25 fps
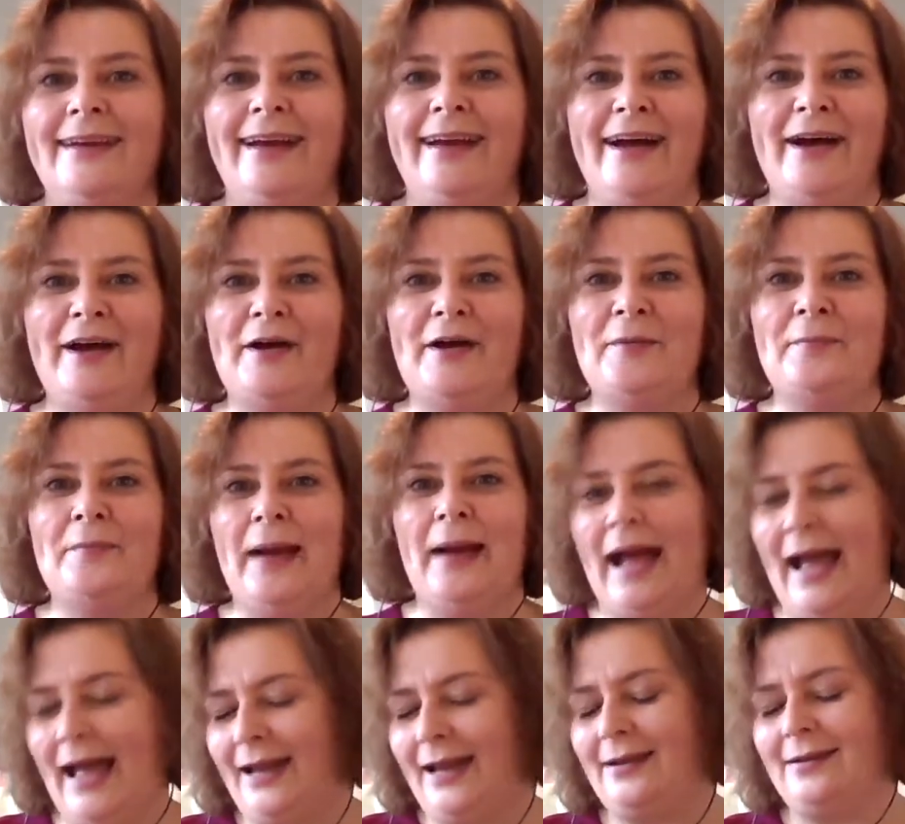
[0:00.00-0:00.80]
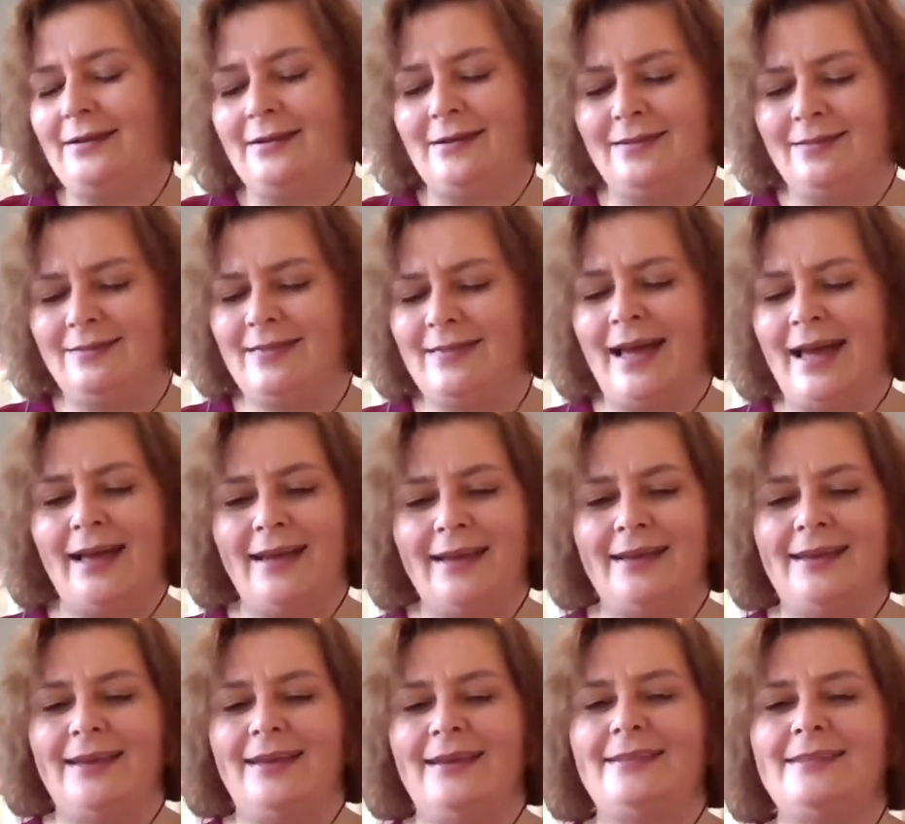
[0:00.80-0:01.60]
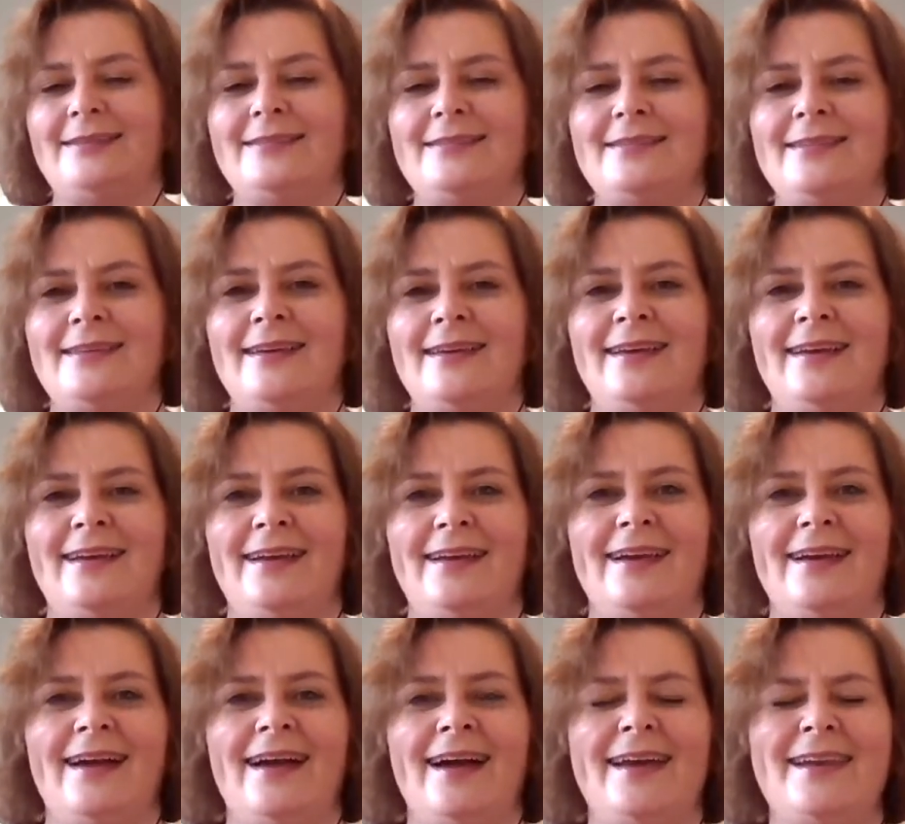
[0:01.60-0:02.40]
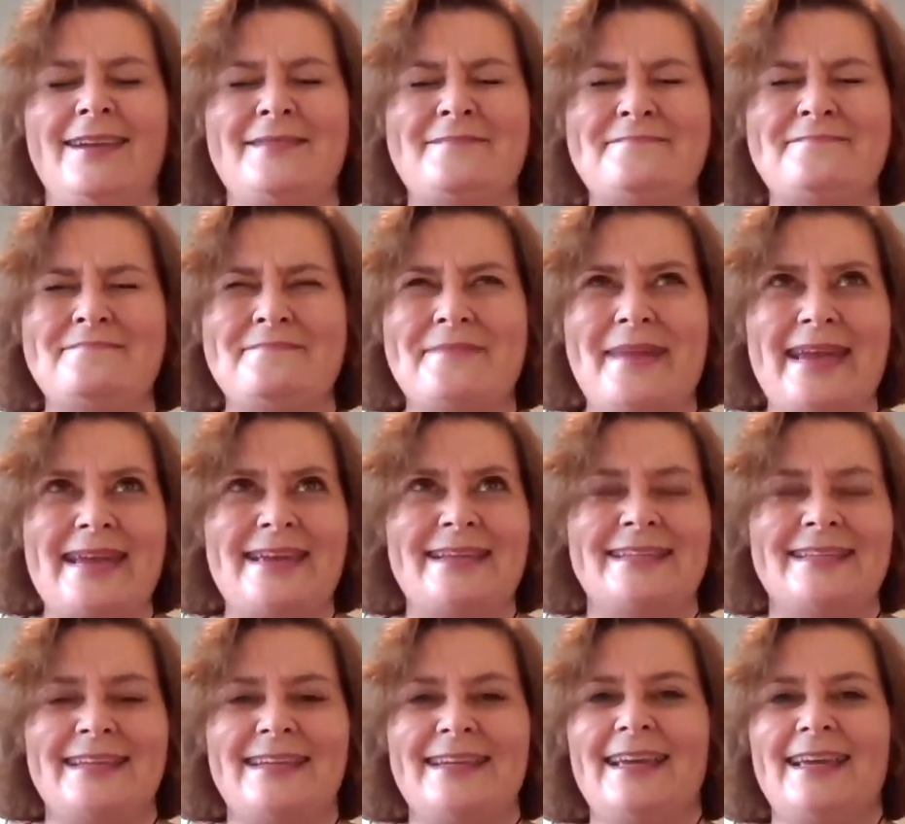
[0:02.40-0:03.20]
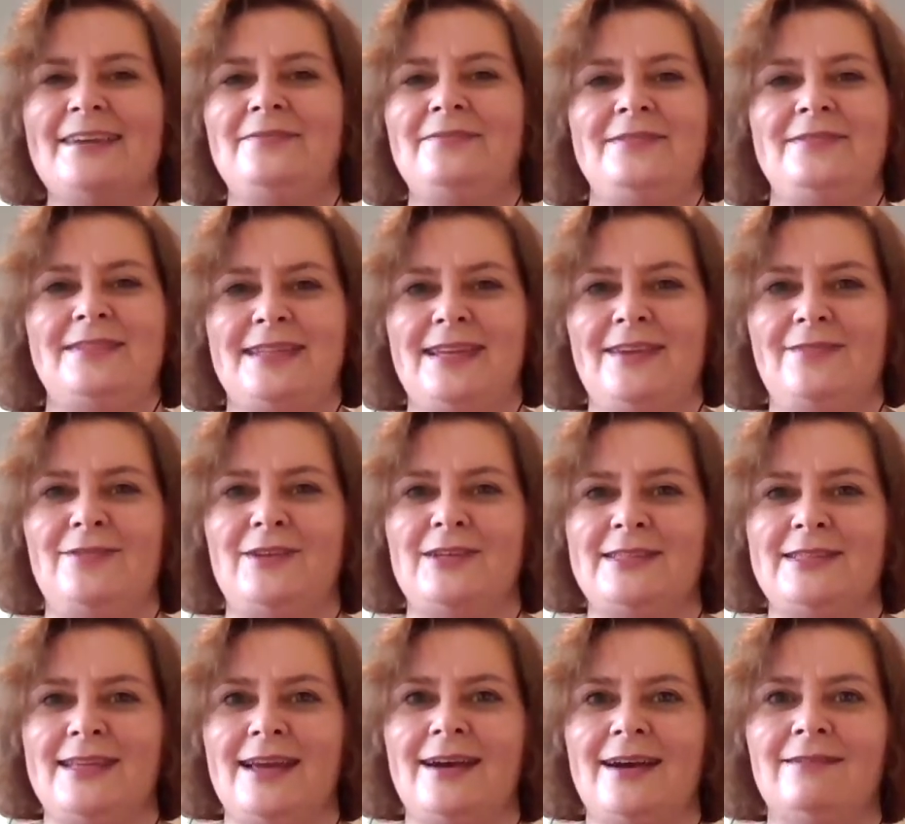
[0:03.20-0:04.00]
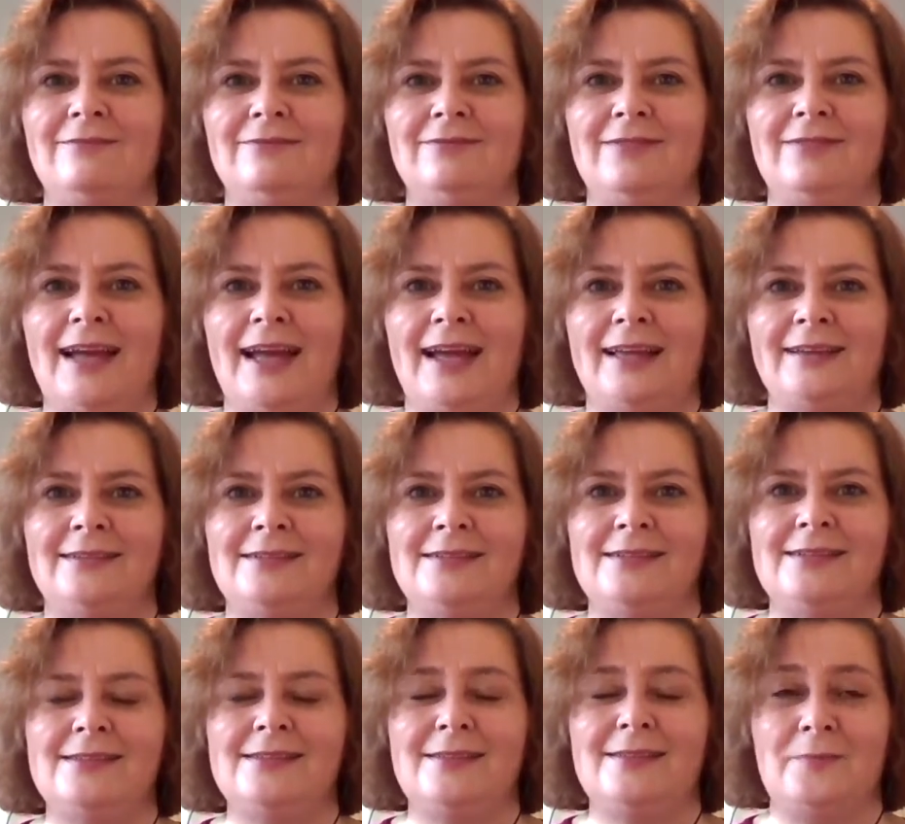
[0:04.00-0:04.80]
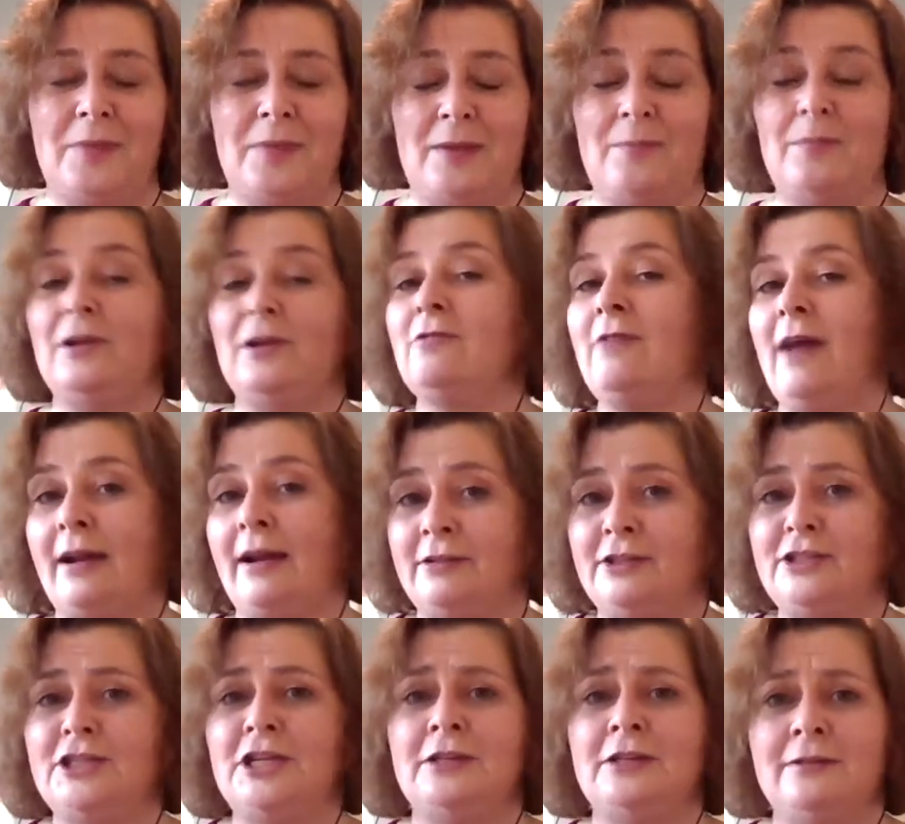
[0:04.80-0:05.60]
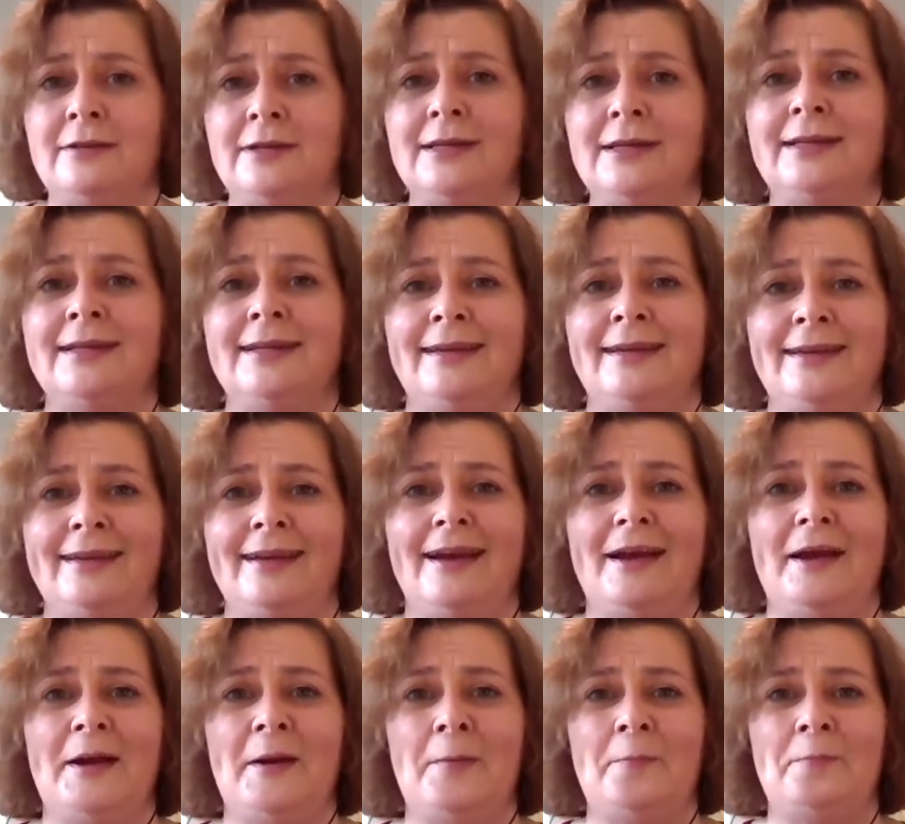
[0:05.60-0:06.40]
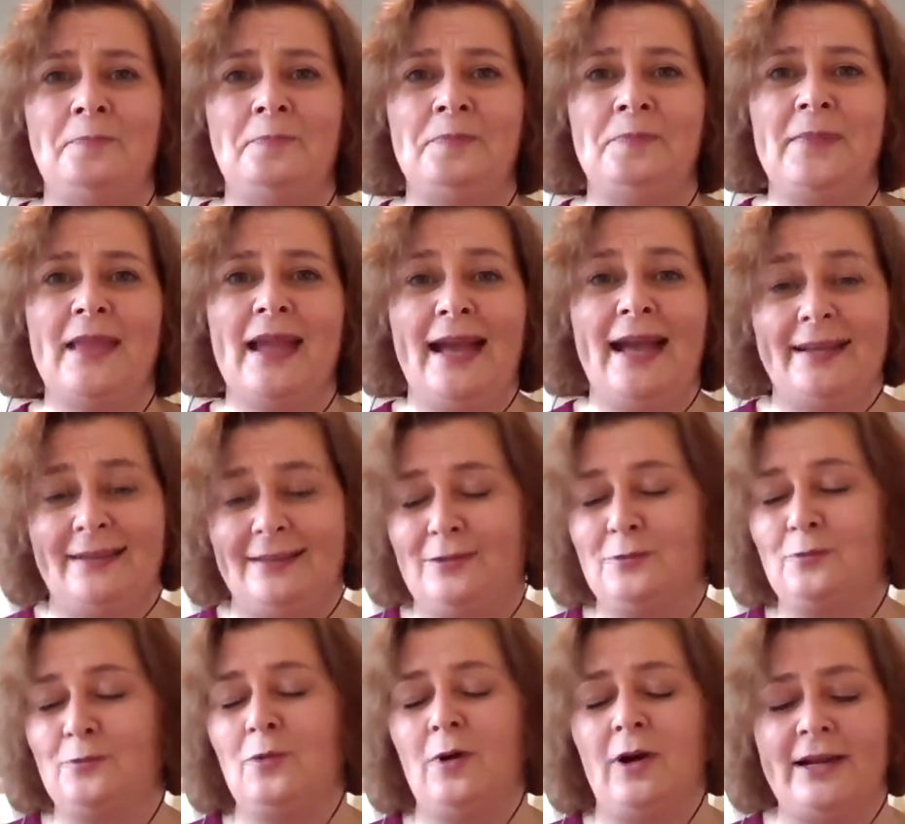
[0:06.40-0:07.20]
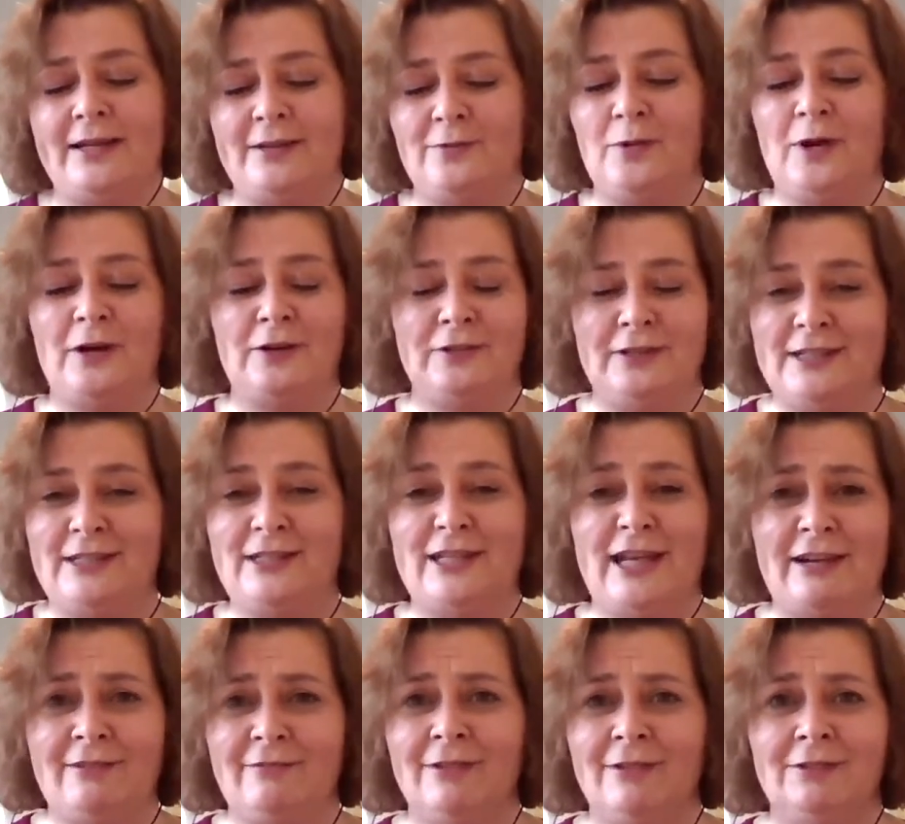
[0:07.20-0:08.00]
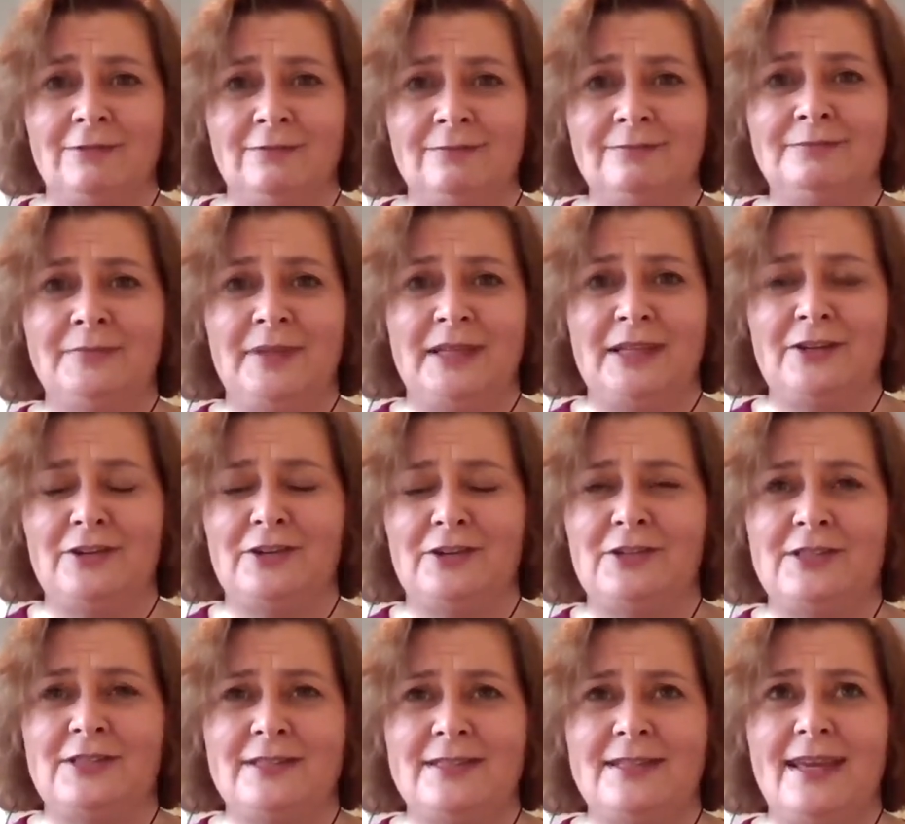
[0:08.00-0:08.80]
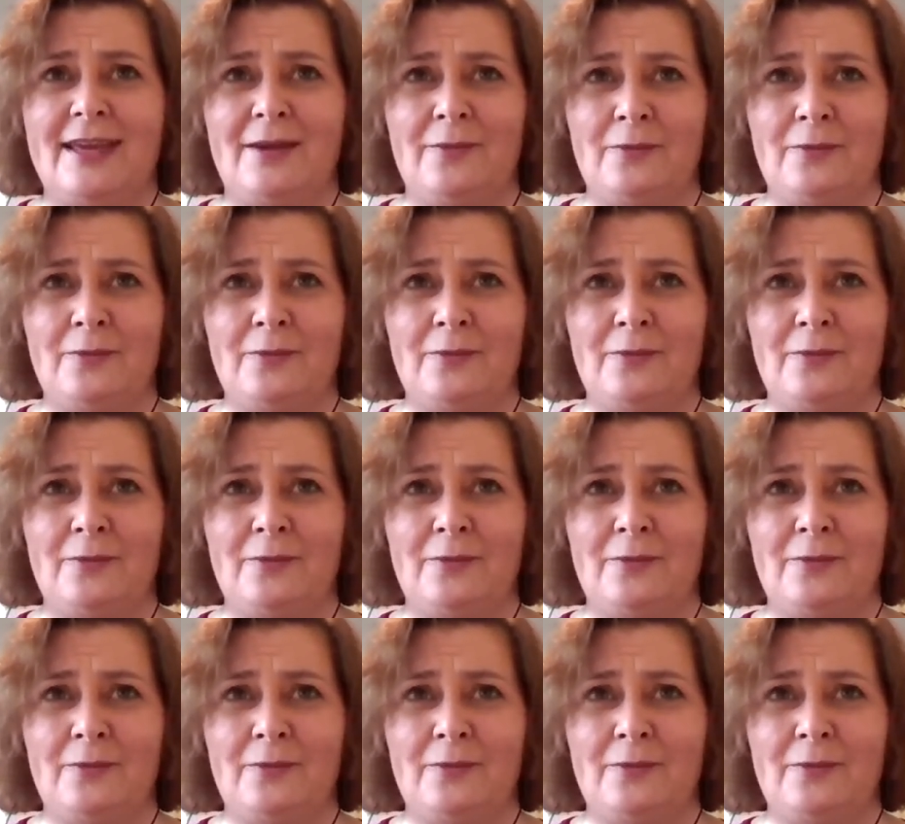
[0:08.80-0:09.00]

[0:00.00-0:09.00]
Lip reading: And that is an amazing gift to give yourself and the people around you, and the wider world in general, because it